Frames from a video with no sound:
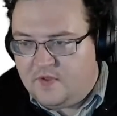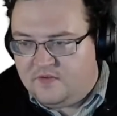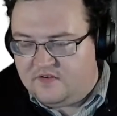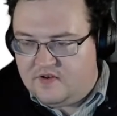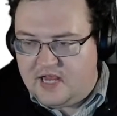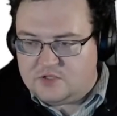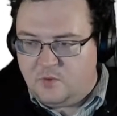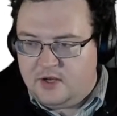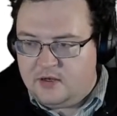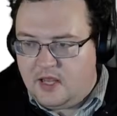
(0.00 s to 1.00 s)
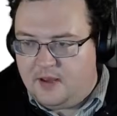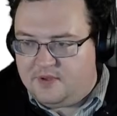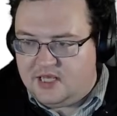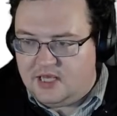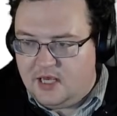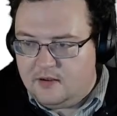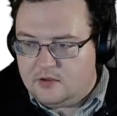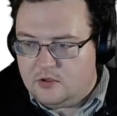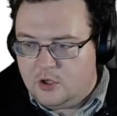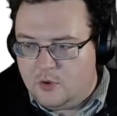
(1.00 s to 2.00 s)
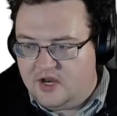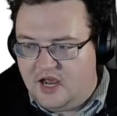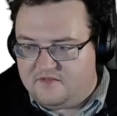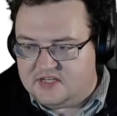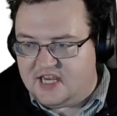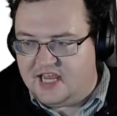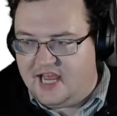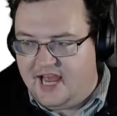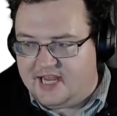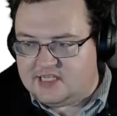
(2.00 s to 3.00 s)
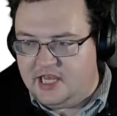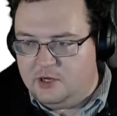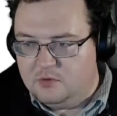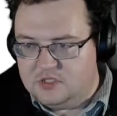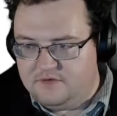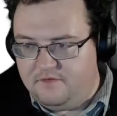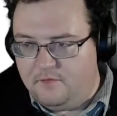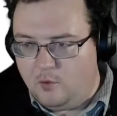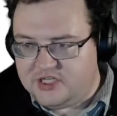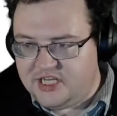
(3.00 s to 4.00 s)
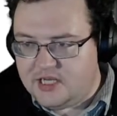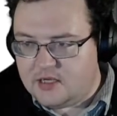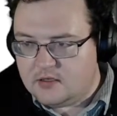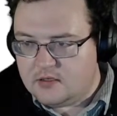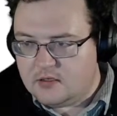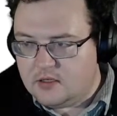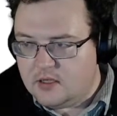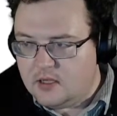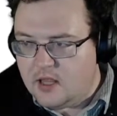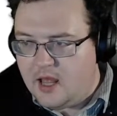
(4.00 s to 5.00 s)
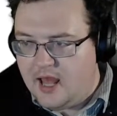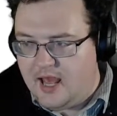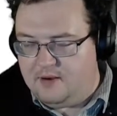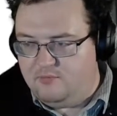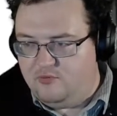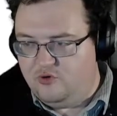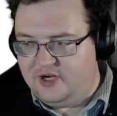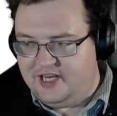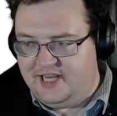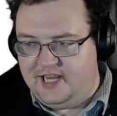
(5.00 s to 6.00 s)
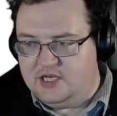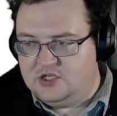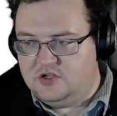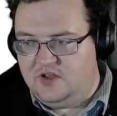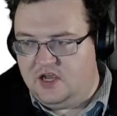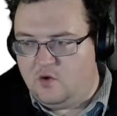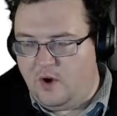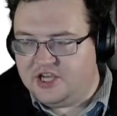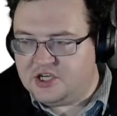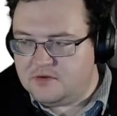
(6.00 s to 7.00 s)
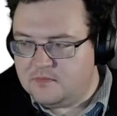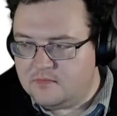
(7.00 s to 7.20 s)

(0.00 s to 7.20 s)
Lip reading: This next one up here, you would have to take x equals 40 and put it into the equation